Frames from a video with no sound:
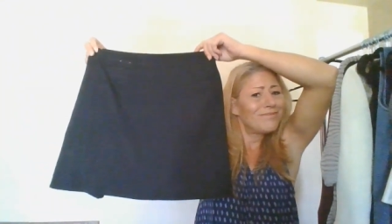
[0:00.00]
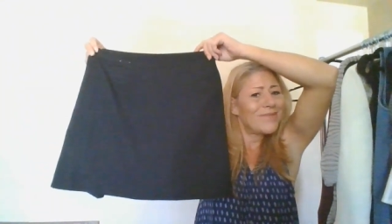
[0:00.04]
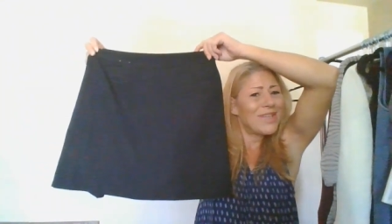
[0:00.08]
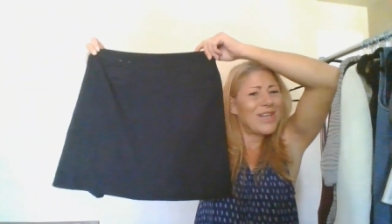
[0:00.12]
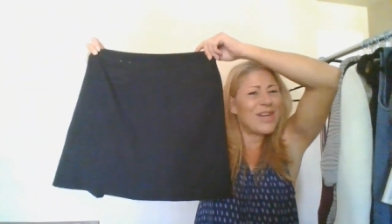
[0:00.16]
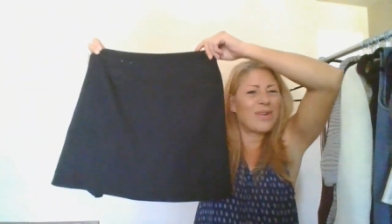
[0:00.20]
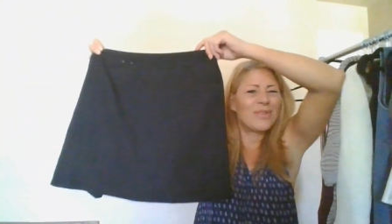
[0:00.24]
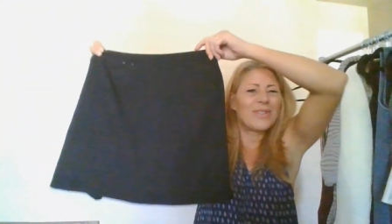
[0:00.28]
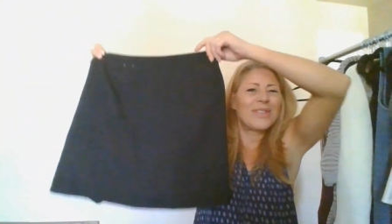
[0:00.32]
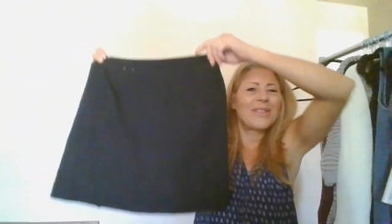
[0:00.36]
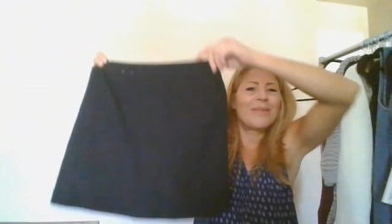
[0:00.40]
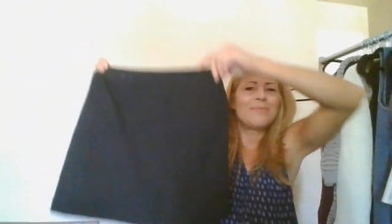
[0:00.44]

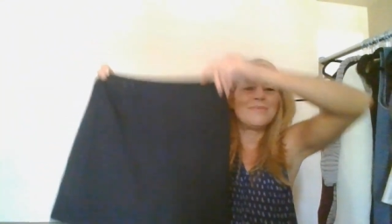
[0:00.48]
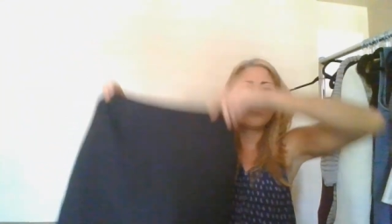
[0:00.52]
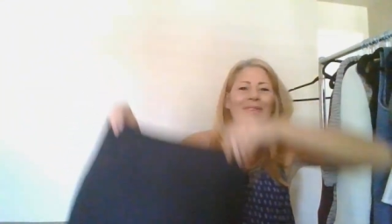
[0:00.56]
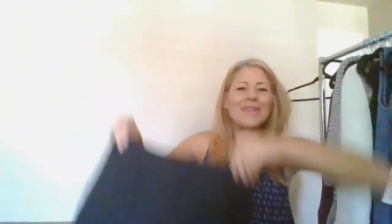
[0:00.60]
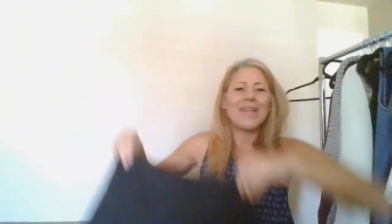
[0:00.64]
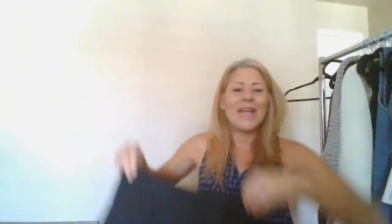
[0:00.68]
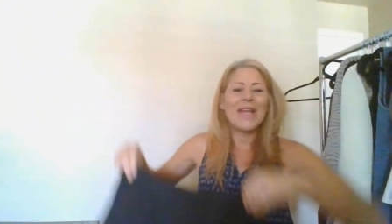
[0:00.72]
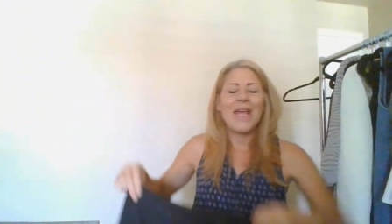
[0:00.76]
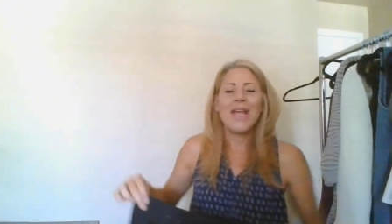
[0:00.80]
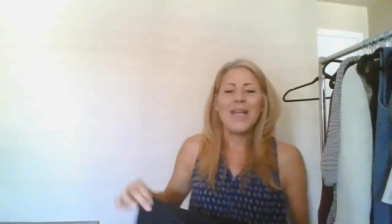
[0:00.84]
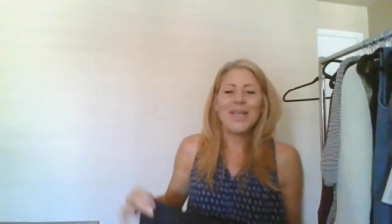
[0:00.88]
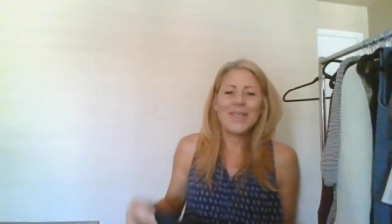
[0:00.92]
You know, some
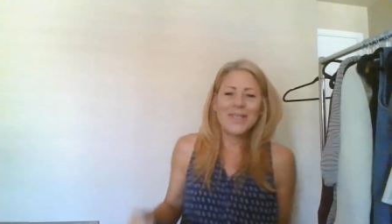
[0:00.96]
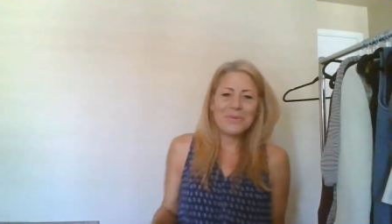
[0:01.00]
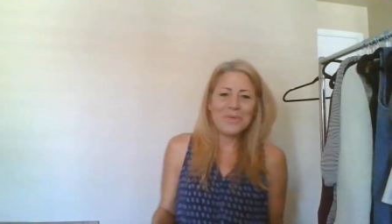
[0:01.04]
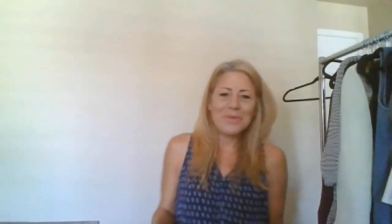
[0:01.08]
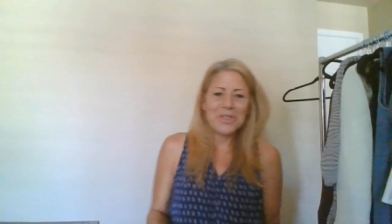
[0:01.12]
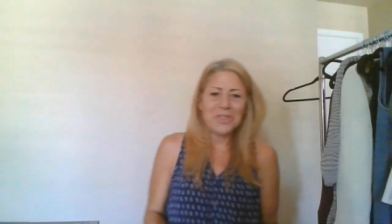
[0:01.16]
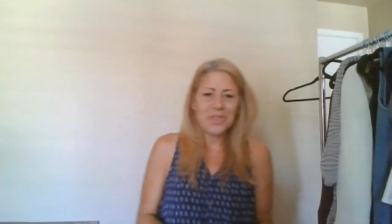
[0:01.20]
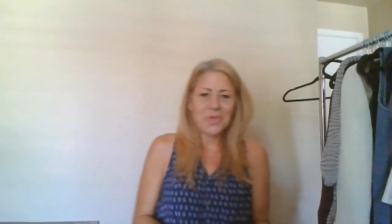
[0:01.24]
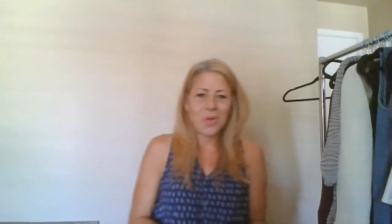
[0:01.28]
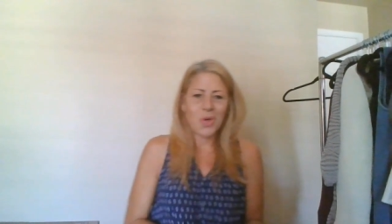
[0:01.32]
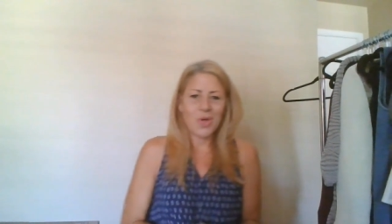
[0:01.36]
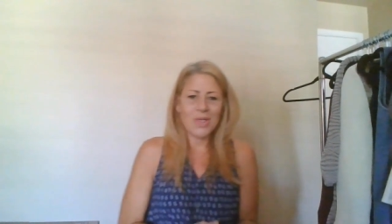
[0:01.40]
of some
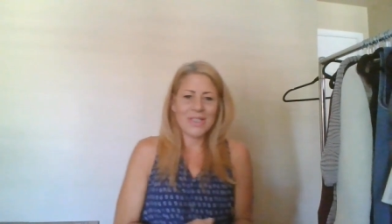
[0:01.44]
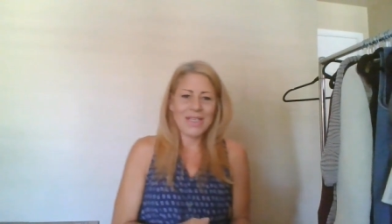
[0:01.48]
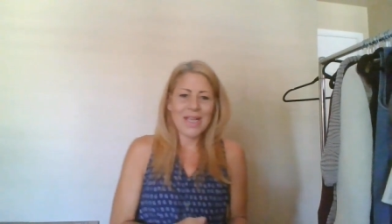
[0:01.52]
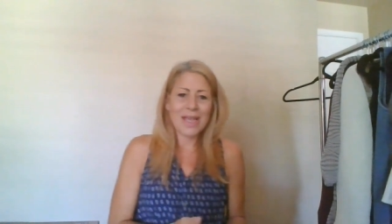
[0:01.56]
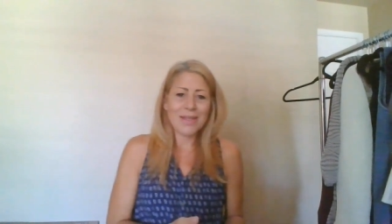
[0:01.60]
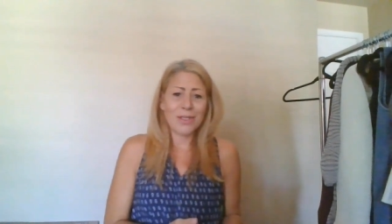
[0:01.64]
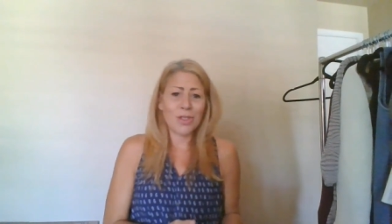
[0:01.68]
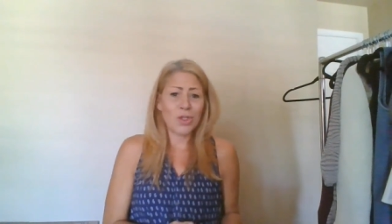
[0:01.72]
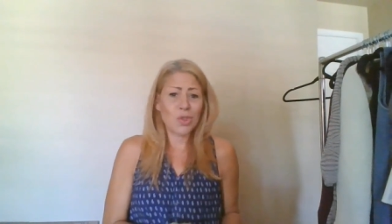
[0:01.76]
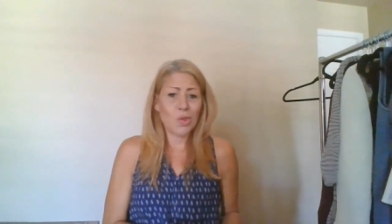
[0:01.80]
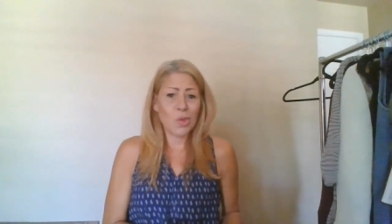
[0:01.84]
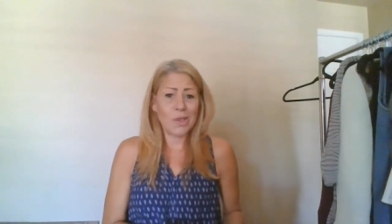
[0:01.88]
of your skirts
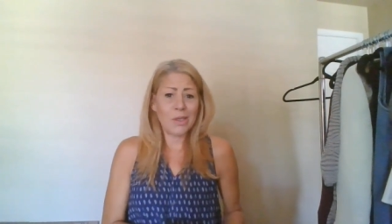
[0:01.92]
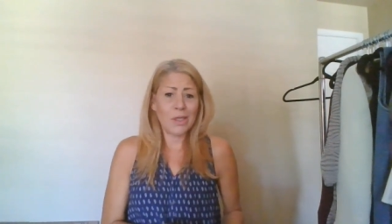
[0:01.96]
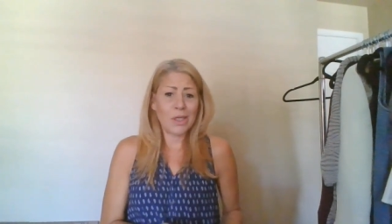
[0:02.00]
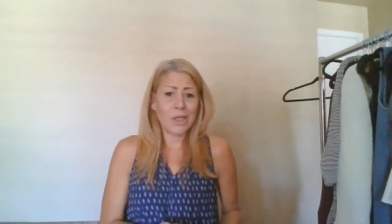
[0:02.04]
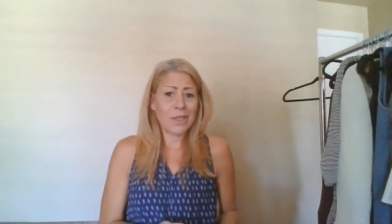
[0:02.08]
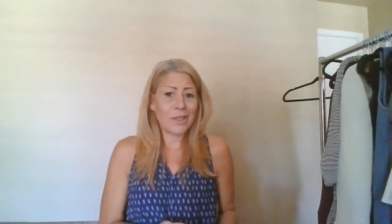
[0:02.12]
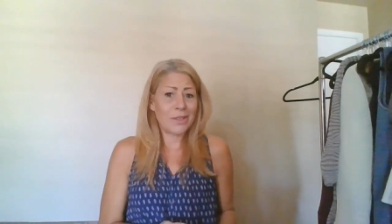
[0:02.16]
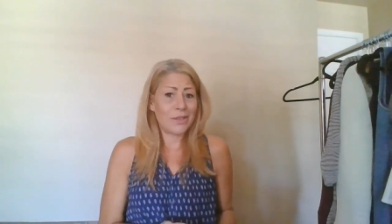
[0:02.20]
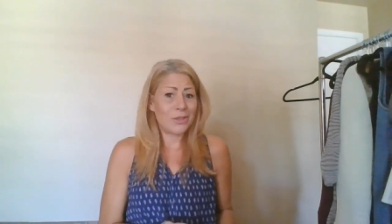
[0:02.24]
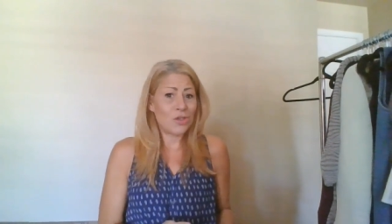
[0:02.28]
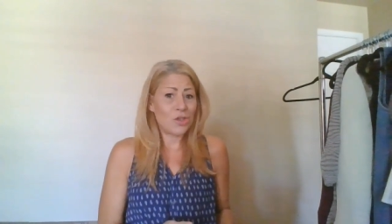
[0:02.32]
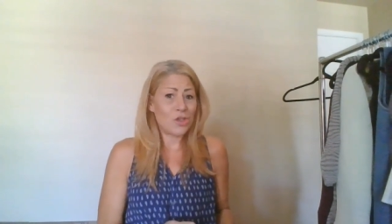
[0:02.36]
got the short
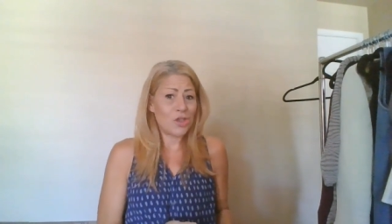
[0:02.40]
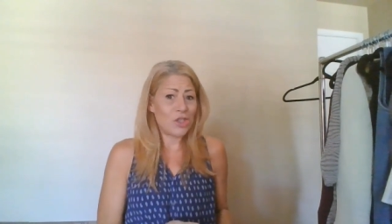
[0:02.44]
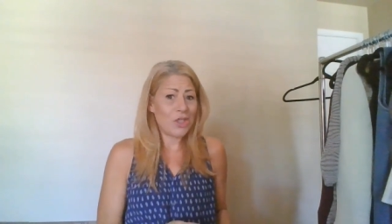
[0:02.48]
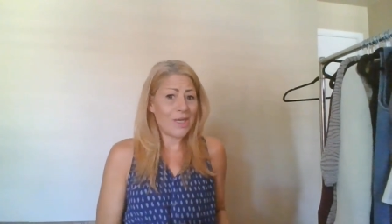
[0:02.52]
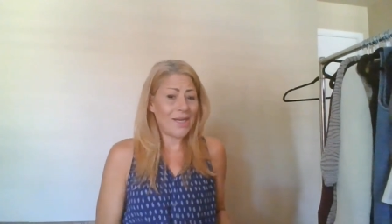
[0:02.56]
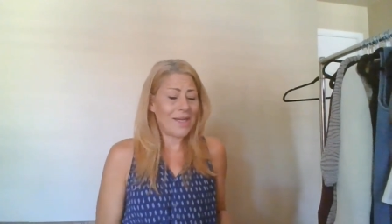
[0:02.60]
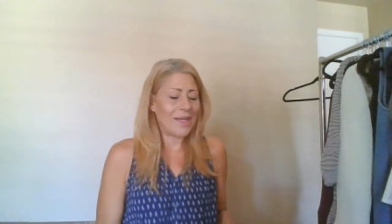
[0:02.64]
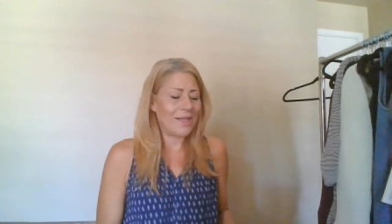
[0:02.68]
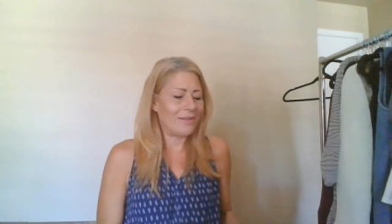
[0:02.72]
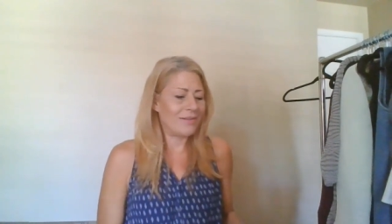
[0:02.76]
looking tushy,